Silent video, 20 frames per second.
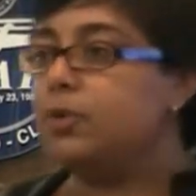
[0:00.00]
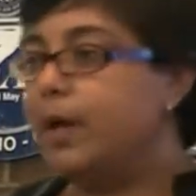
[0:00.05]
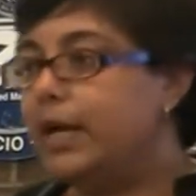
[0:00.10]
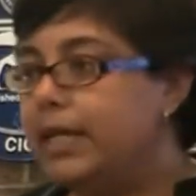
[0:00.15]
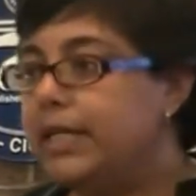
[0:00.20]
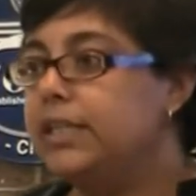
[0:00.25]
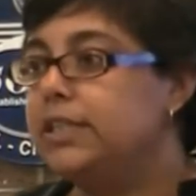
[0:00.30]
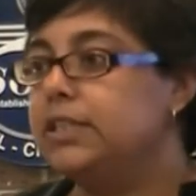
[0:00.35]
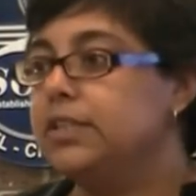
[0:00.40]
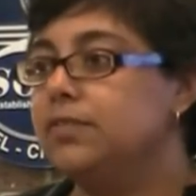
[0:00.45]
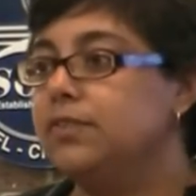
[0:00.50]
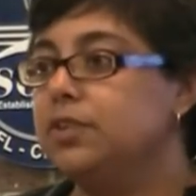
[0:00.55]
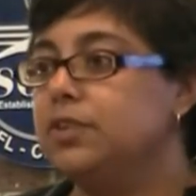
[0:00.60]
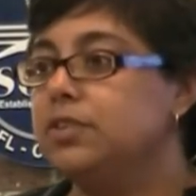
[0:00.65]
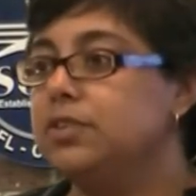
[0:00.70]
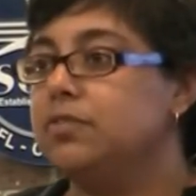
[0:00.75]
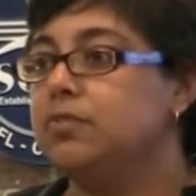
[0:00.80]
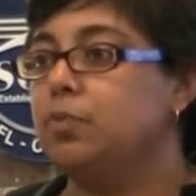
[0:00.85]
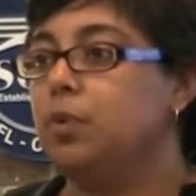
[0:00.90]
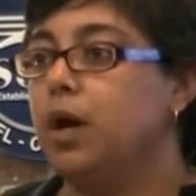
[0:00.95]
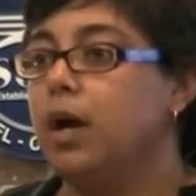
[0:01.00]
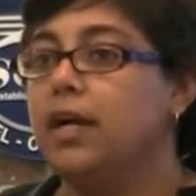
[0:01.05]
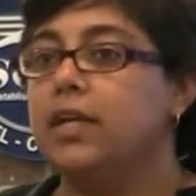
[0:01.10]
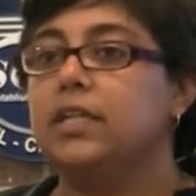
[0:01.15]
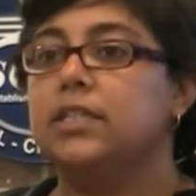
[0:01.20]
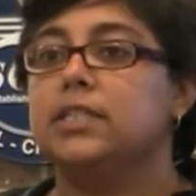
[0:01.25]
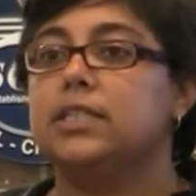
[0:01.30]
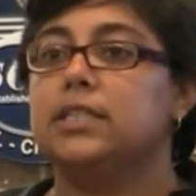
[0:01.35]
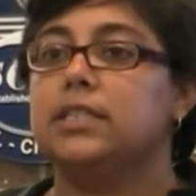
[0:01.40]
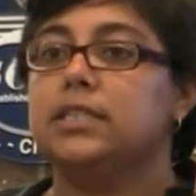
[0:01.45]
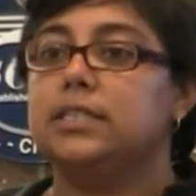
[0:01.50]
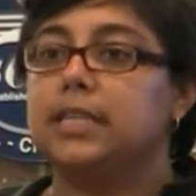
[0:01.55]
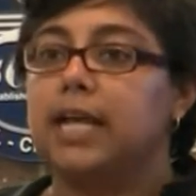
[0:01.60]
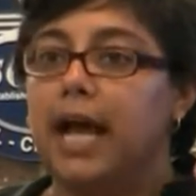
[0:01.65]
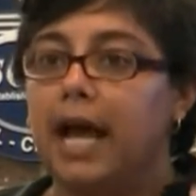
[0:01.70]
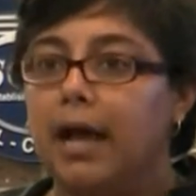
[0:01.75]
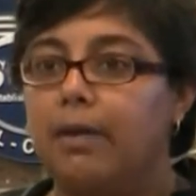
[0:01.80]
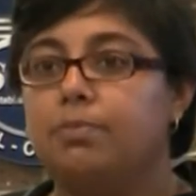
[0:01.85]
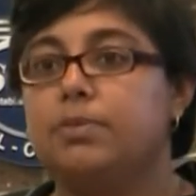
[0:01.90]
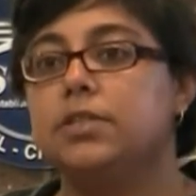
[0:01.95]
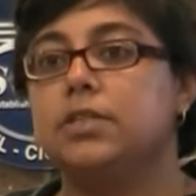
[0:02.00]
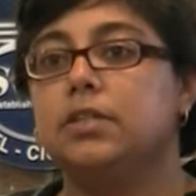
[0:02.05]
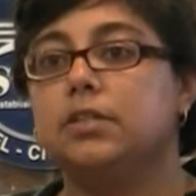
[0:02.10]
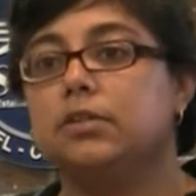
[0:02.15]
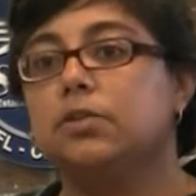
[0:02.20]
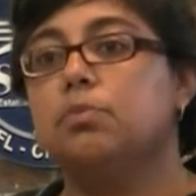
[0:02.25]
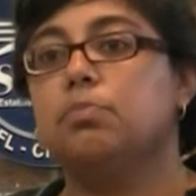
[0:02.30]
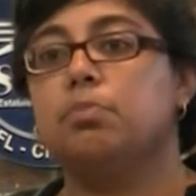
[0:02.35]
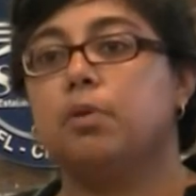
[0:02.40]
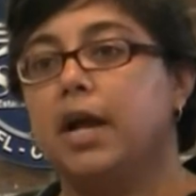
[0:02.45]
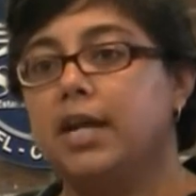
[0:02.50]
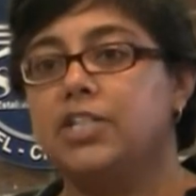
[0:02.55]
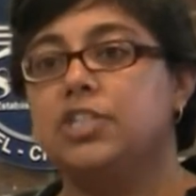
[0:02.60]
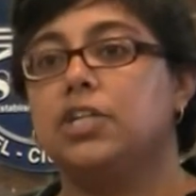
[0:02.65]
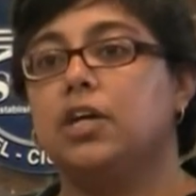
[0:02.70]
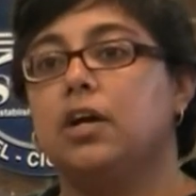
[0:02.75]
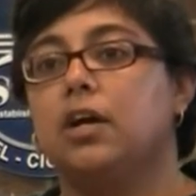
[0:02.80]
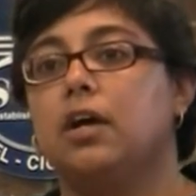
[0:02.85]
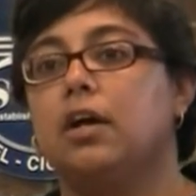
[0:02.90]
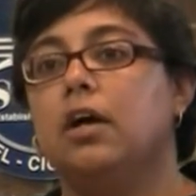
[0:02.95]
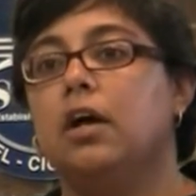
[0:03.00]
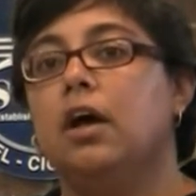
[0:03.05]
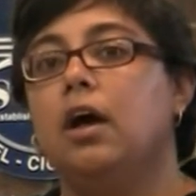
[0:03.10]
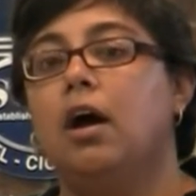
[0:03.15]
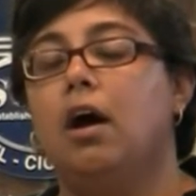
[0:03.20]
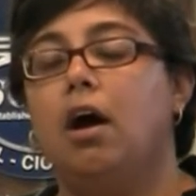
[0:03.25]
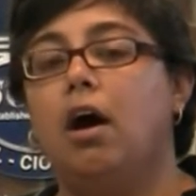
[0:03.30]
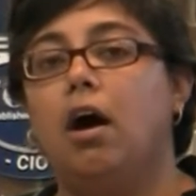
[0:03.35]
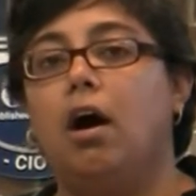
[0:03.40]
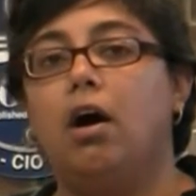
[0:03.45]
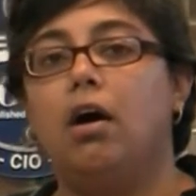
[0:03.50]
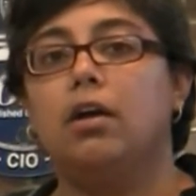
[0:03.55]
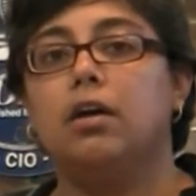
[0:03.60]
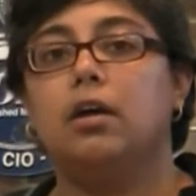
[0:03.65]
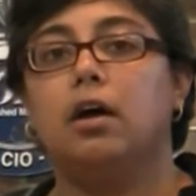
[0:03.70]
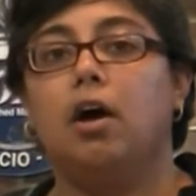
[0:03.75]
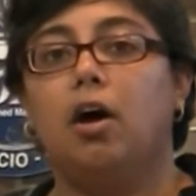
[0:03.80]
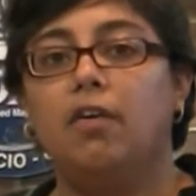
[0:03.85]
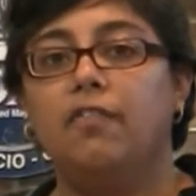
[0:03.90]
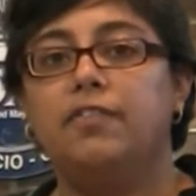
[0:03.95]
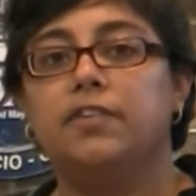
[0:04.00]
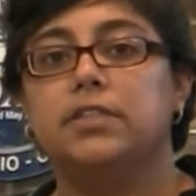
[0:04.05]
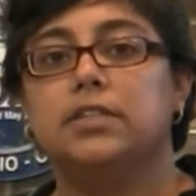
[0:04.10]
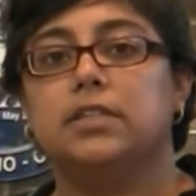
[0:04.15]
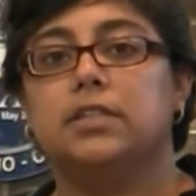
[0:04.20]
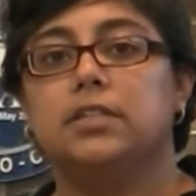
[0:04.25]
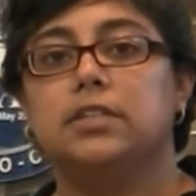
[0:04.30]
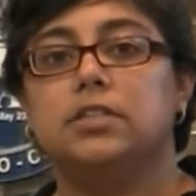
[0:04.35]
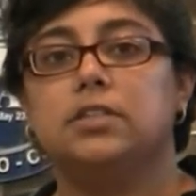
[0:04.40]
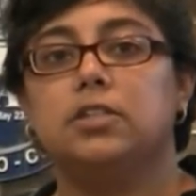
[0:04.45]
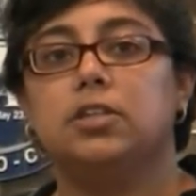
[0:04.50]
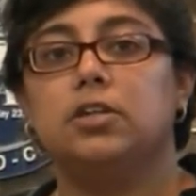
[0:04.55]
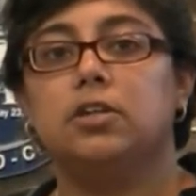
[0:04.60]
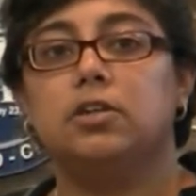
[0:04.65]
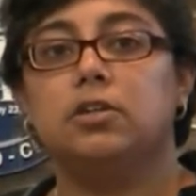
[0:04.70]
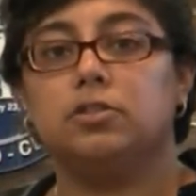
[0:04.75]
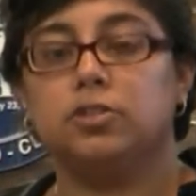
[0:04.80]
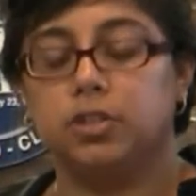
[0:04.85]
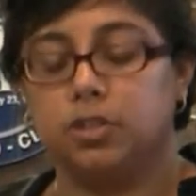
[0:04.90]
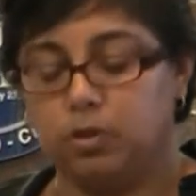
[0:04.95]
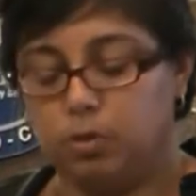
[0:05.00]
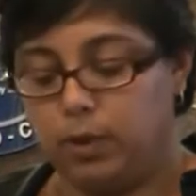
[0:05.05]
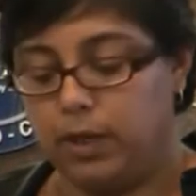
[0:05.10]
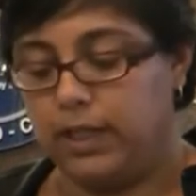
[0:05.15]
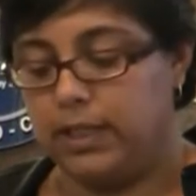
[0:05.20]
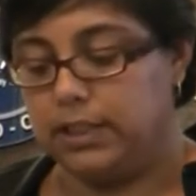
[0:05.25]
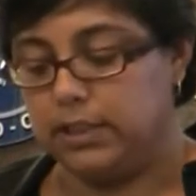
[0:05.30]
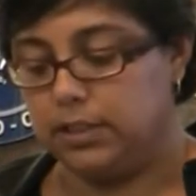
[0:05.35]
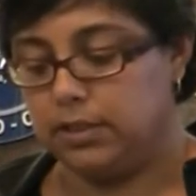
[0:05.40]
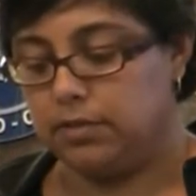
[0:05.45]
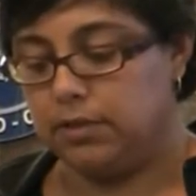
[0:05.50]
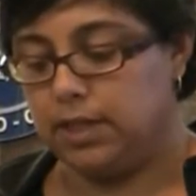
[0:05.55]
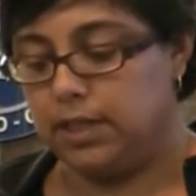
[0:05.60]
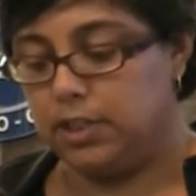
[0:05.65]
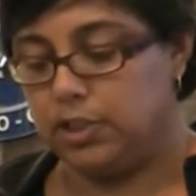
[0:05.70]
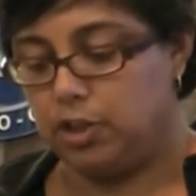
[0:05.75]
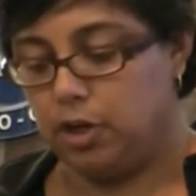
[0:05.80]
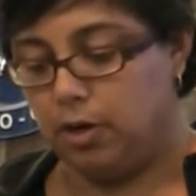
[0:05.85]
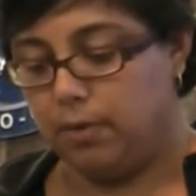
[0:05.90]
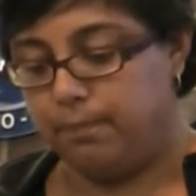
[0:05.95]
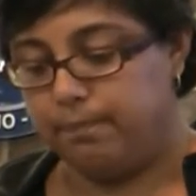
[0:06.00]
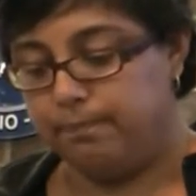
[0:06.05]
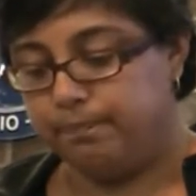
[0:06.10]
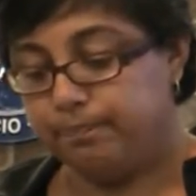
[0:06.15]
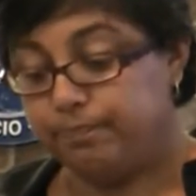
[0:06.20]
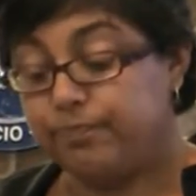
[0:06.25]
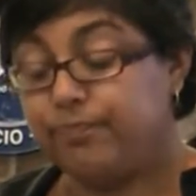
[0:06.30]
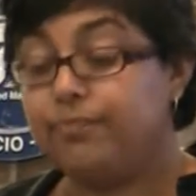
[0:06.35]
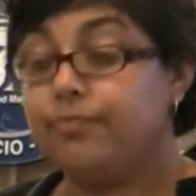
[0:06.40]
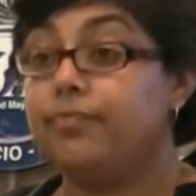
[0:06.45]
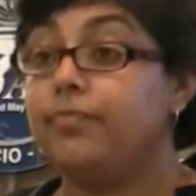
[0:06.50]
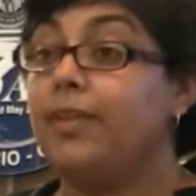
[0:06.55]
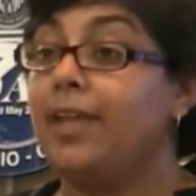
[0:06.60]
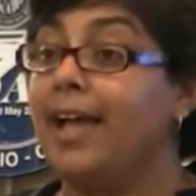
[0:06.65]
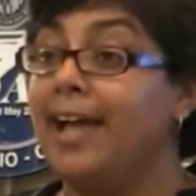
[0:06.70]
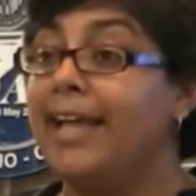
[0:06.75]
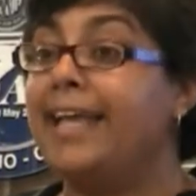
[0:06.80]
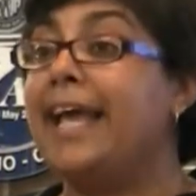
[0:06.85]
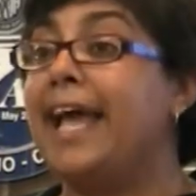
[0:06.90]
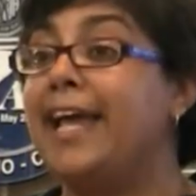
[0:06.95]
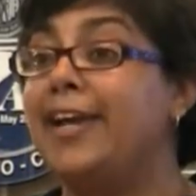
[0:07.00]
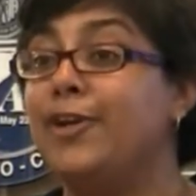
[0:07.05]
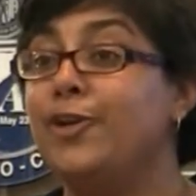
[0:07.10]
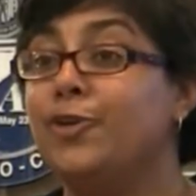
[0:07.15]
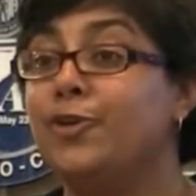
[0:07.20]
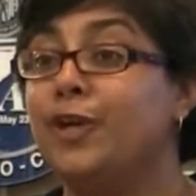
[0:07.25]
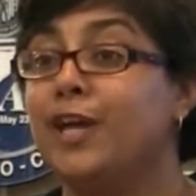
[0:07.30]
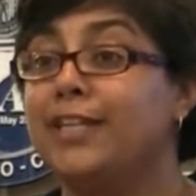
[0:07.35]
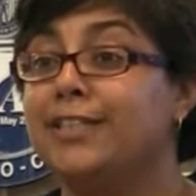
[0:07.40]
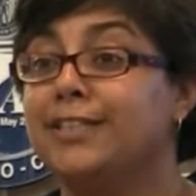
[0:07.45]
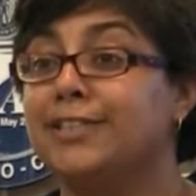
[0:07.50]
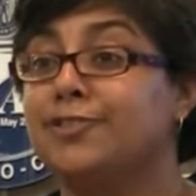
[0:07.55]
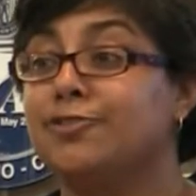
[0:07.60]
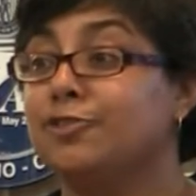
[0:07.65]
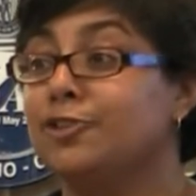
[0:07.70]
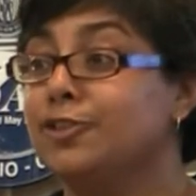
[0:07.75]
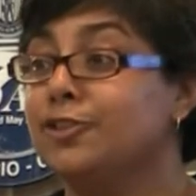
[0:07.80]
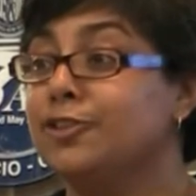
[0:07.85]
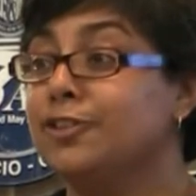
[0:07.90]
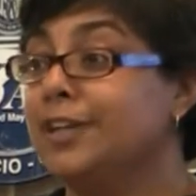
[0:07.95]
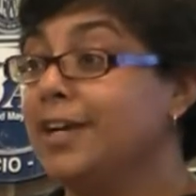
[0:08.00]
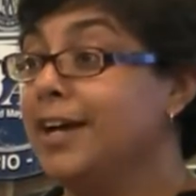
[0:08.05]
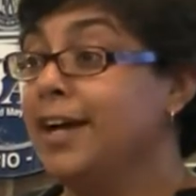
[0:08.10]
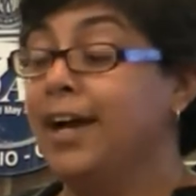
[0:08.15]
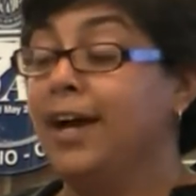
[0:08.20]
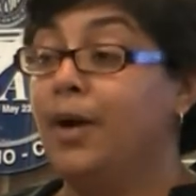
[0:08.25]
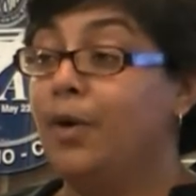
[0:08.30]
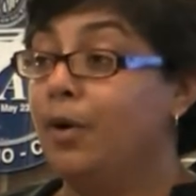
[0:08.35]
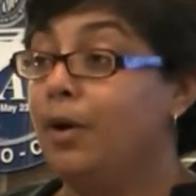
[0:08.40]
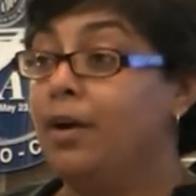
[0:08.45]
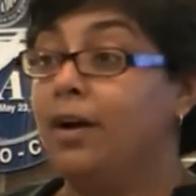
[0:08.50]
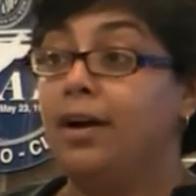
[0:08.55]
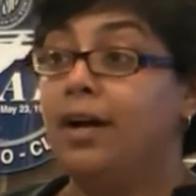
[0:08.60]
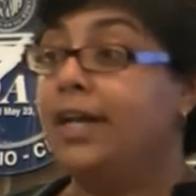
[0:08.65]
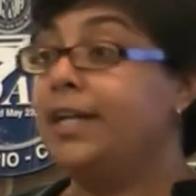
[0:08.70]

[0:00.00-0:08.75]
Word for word: They don't do any interviews with workers, and there's absolute pressure on officers to quickly do their job. Again, who gets screwed?